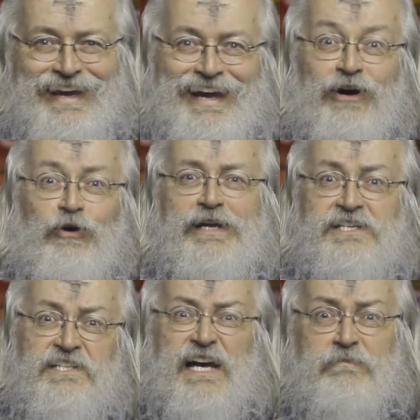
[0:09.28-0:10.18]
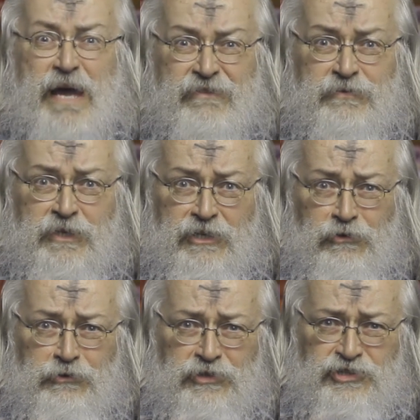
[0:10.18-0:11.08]
Hey, well, I just got back from the
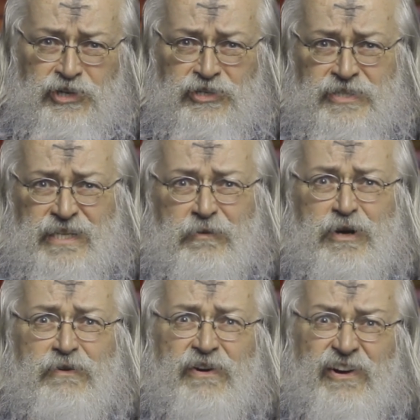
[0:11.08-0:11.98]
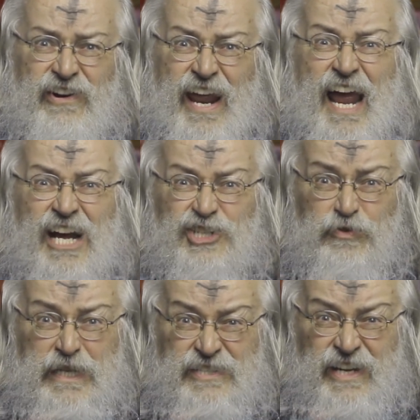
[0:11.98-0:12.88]
Lutheran church because I went over there to Ash
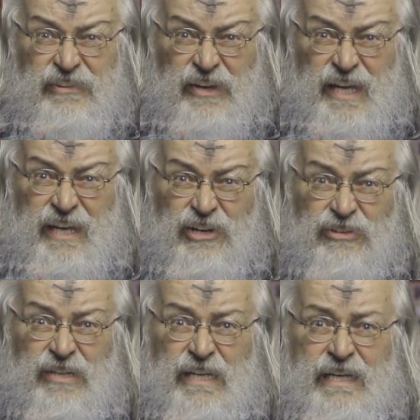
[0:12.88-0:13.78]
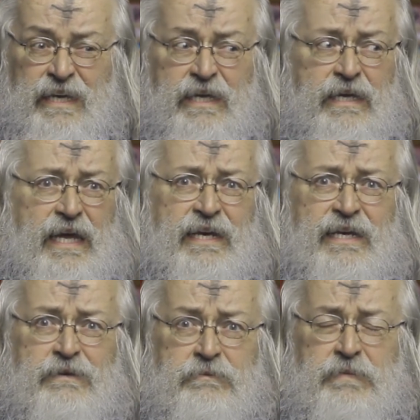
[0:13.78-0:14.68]
Wednesday thing, and
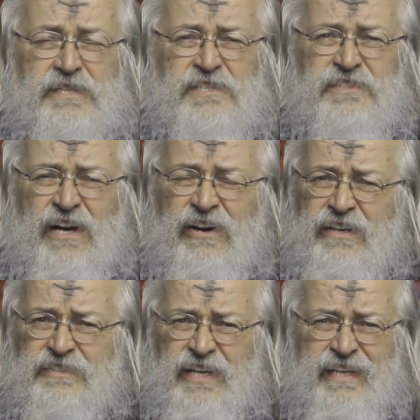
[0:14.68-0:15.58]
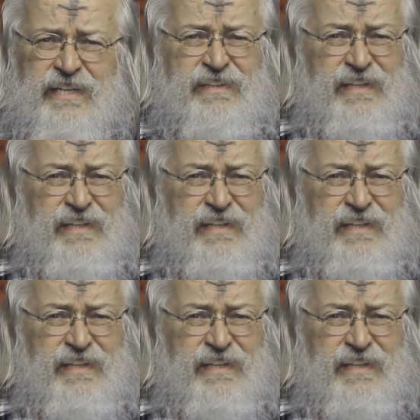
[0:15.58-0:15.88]
Mrs. Aaron said that